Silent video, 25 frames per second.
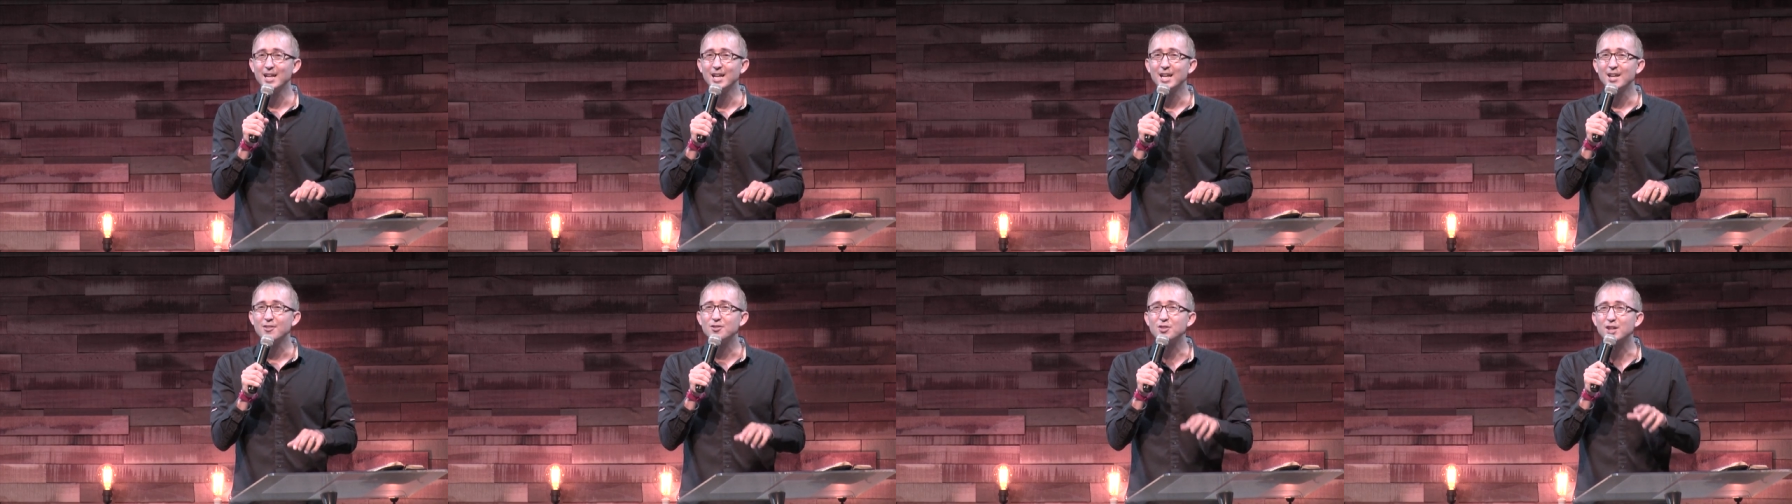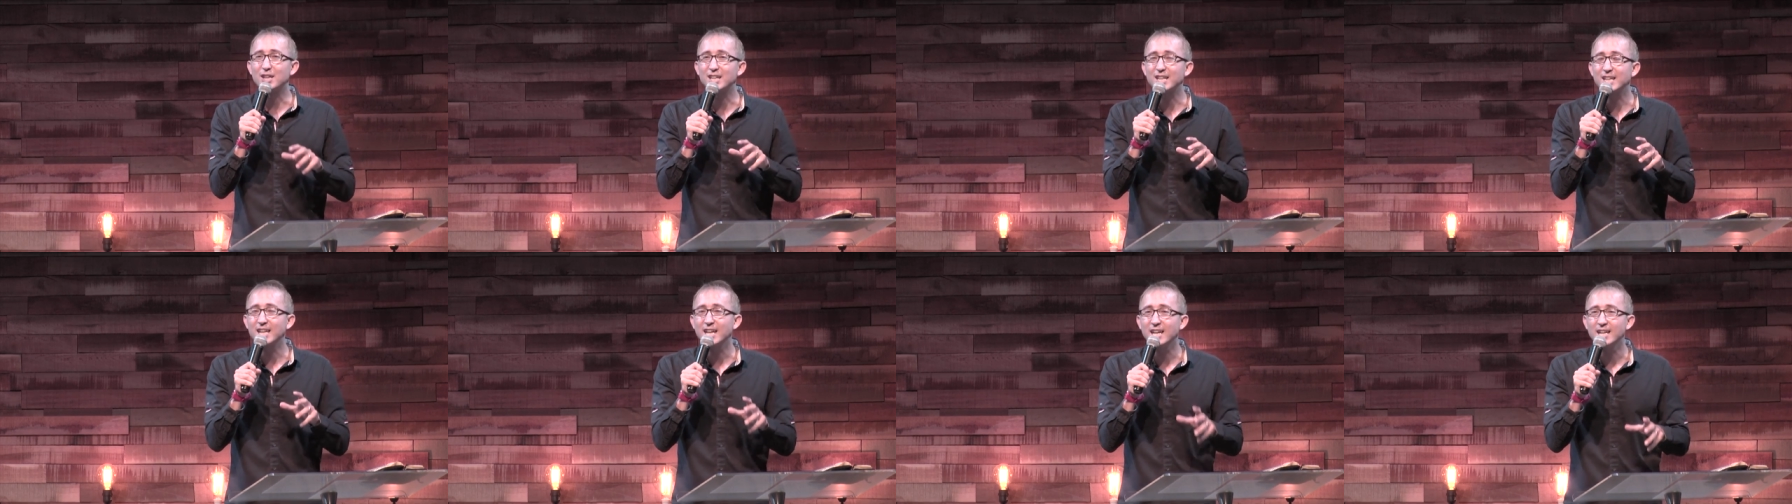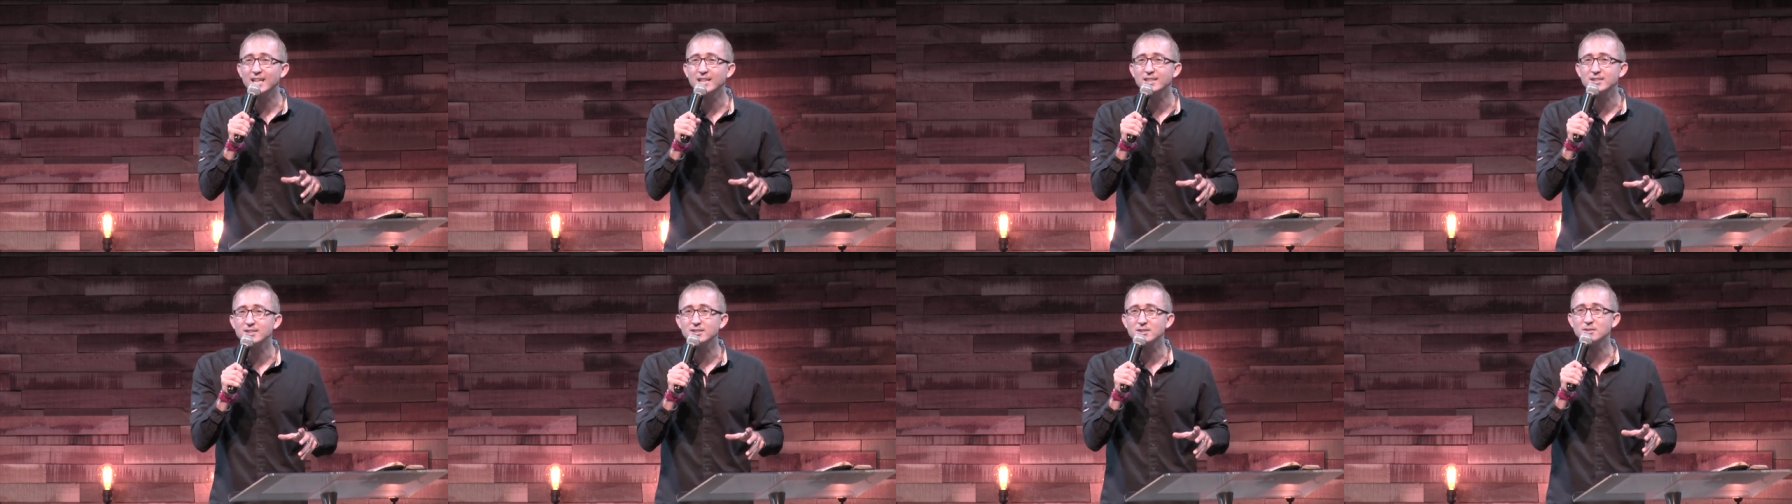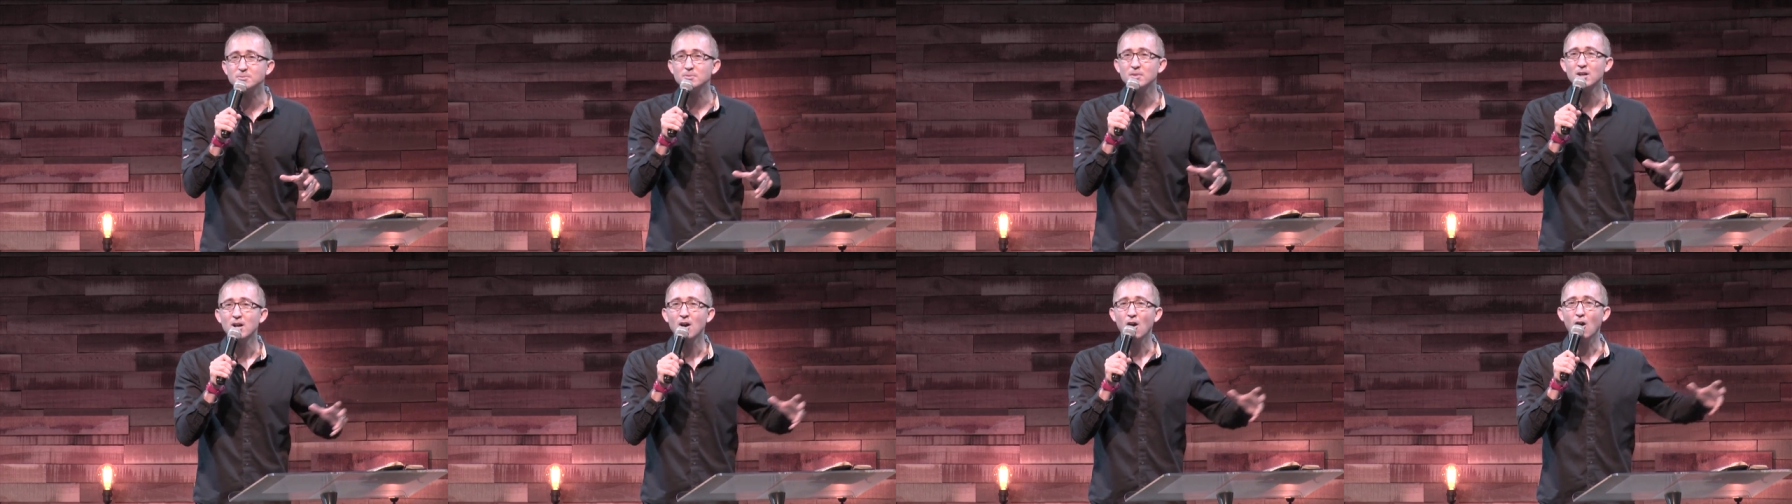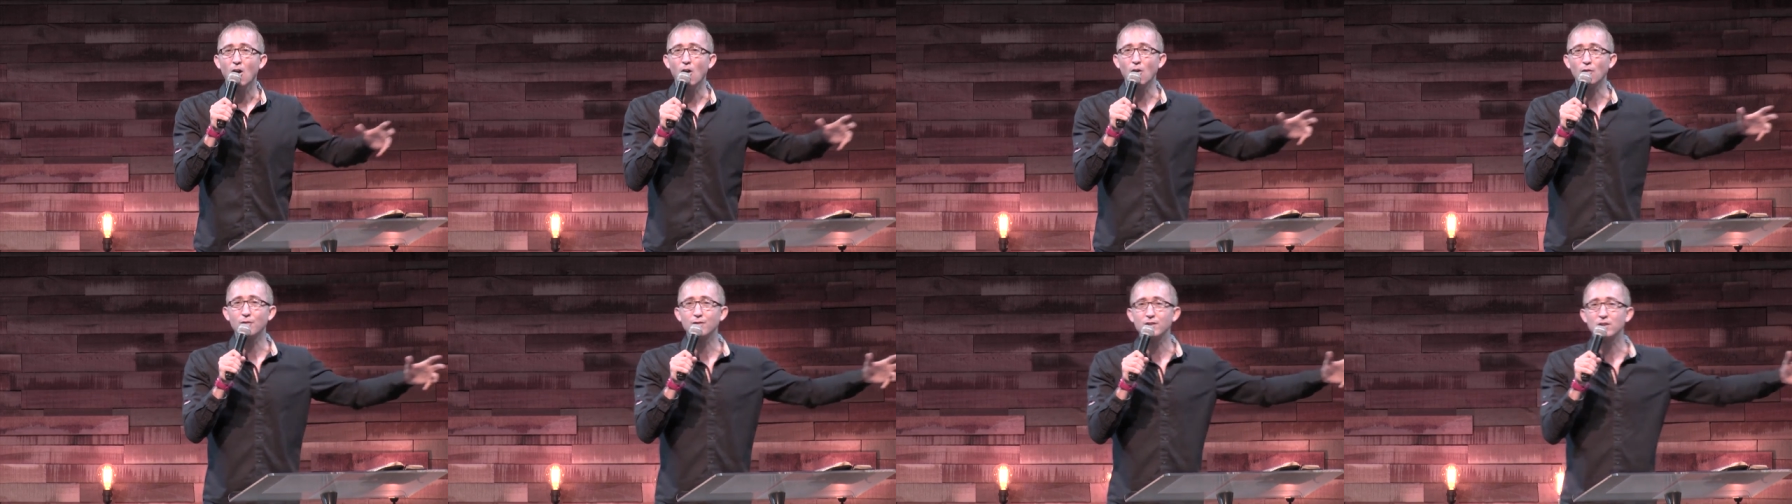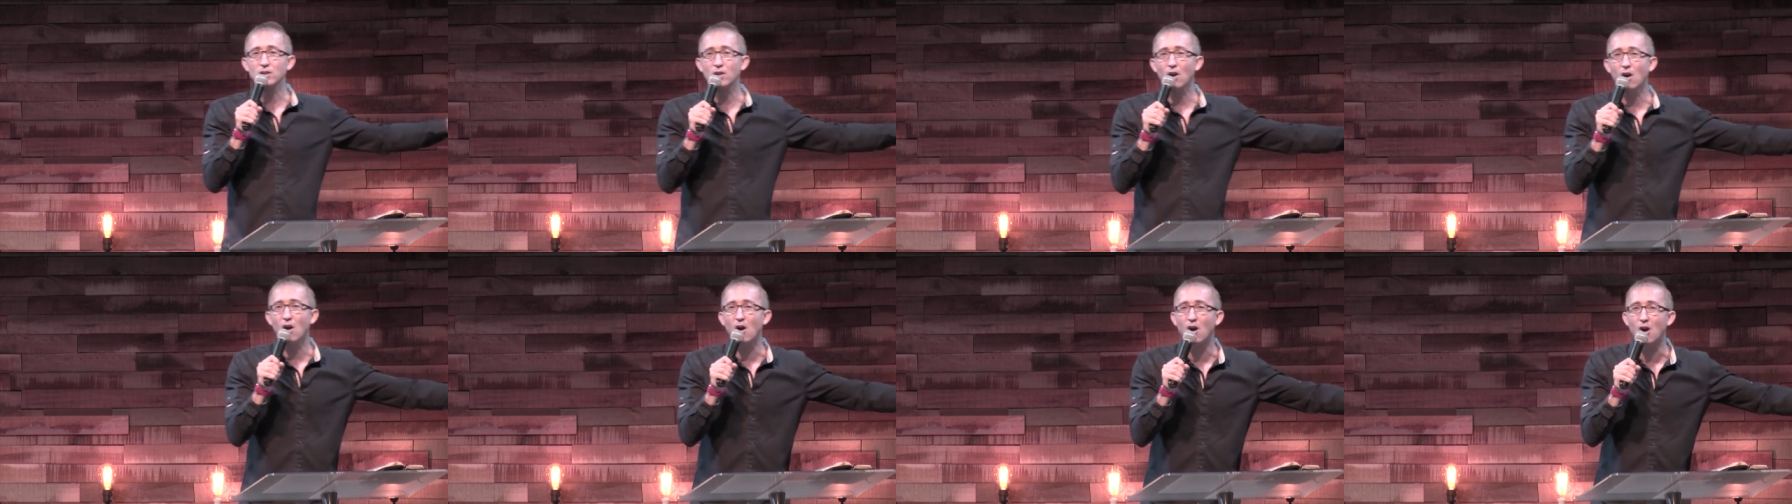The kingdom of
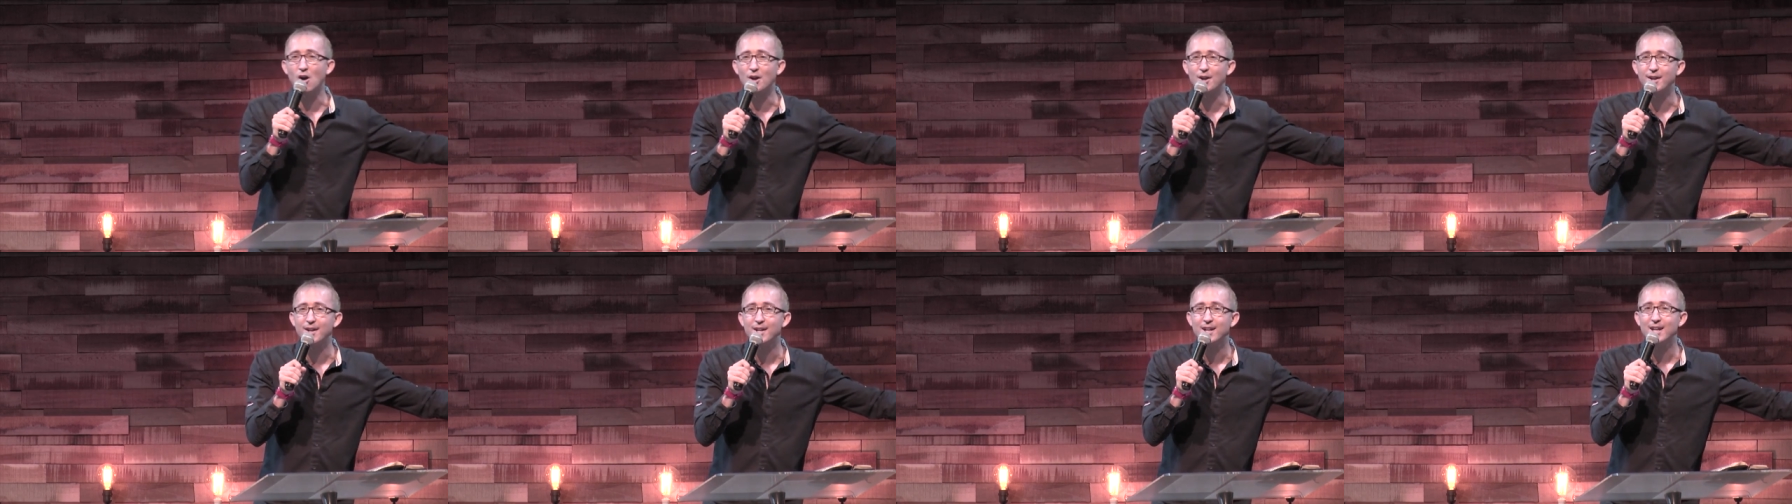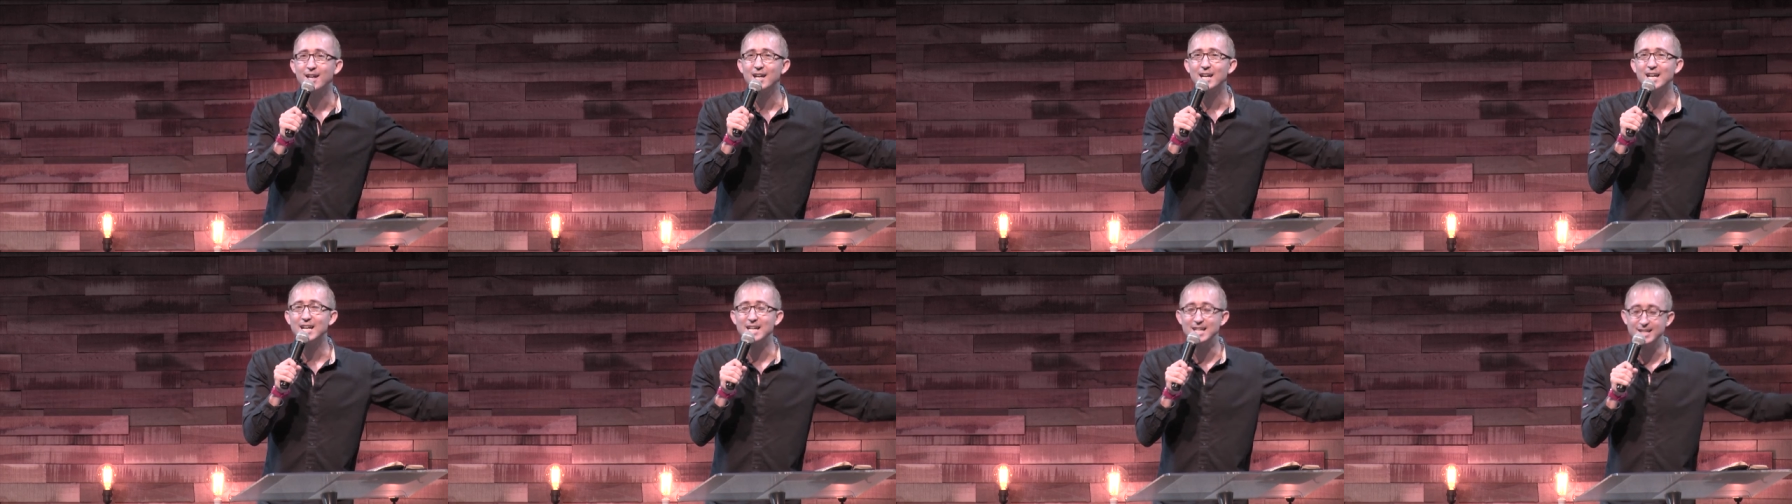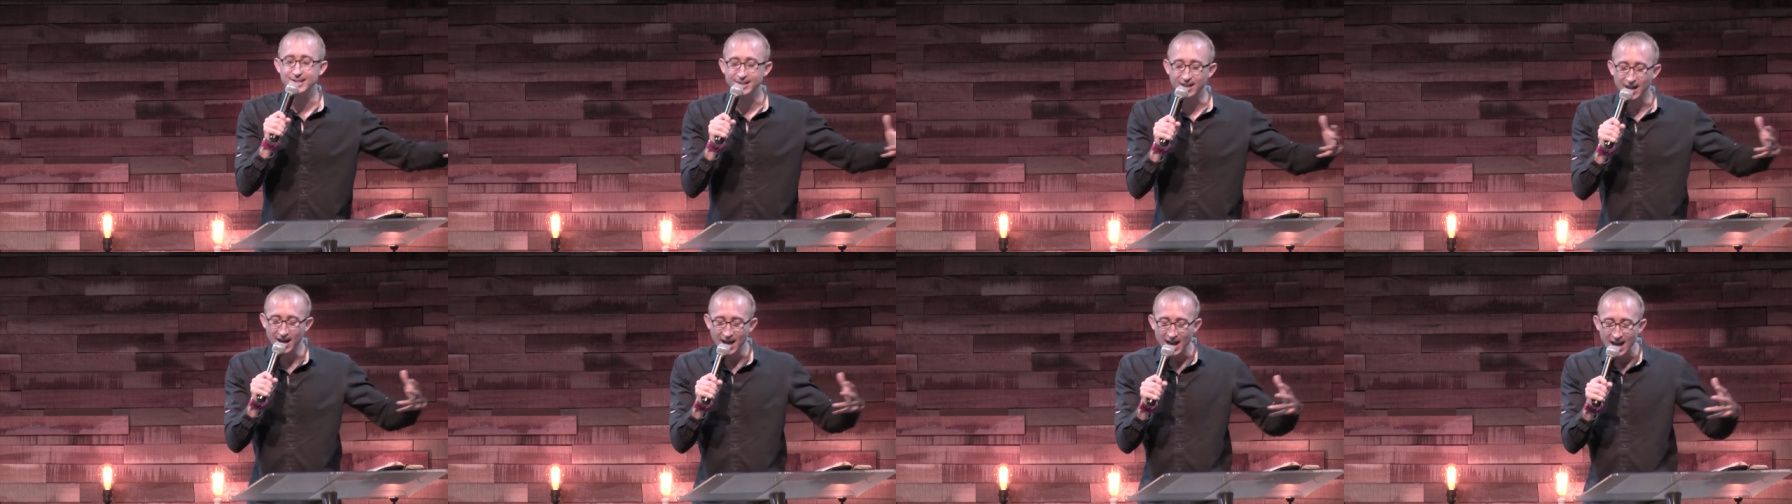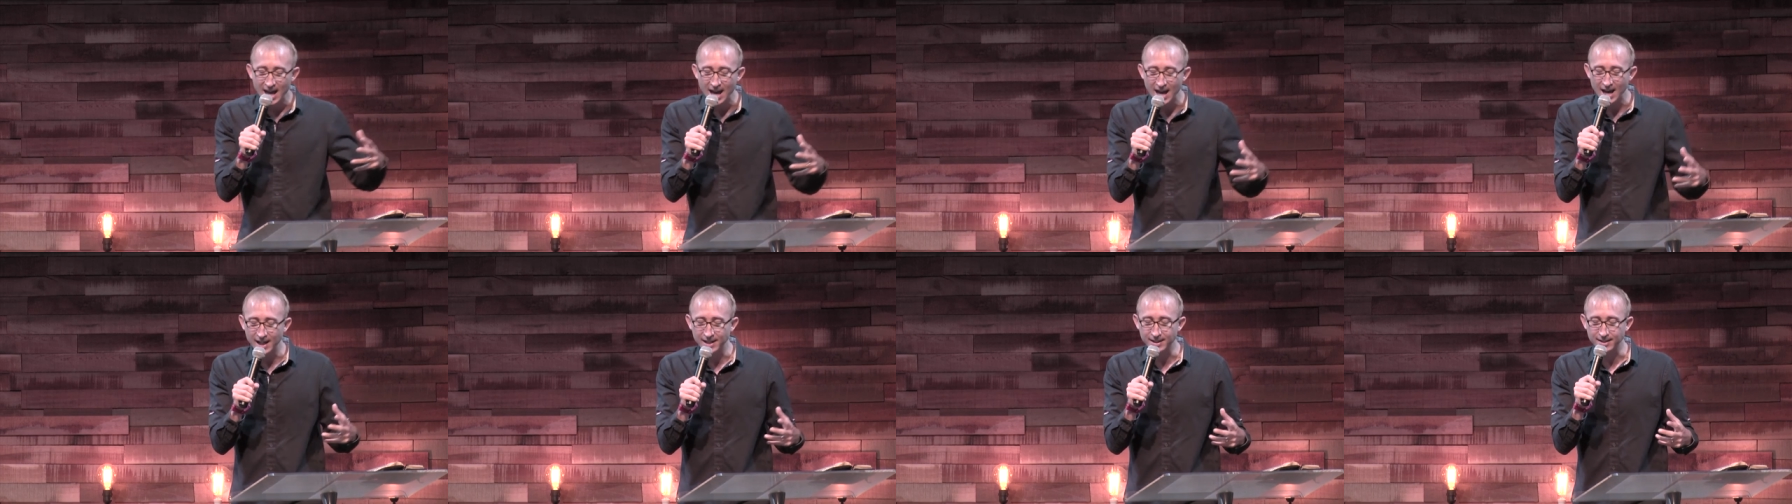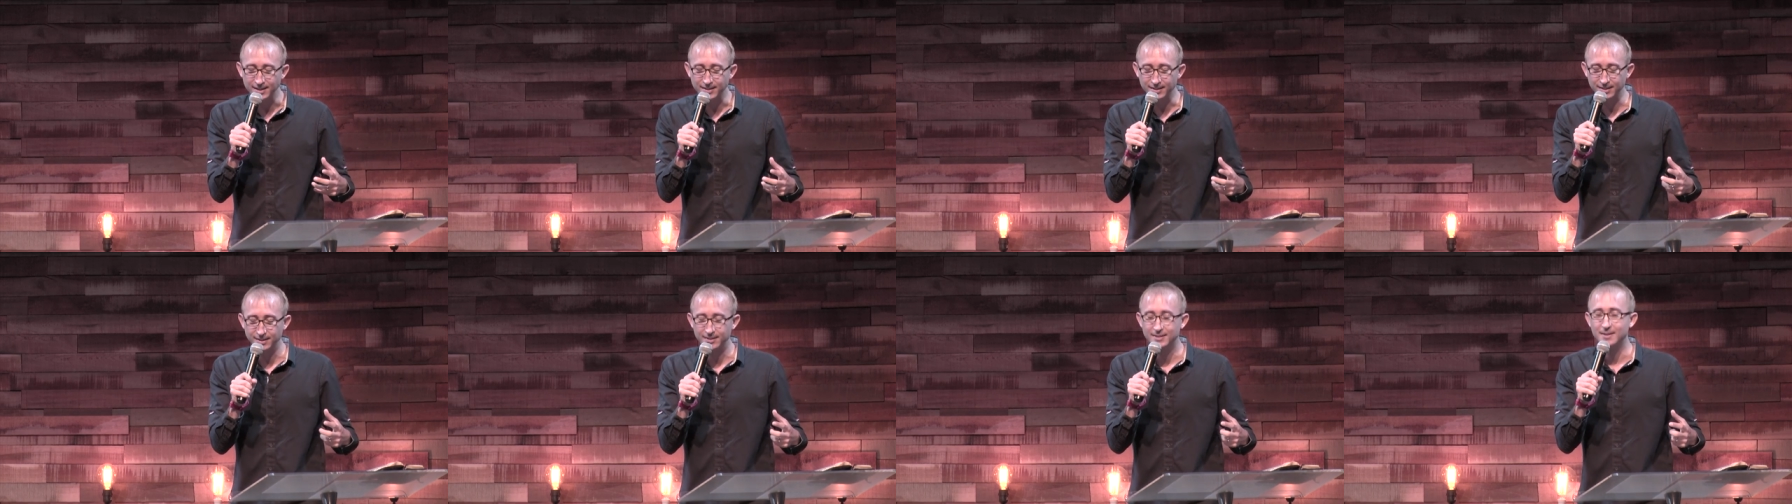God is at hand.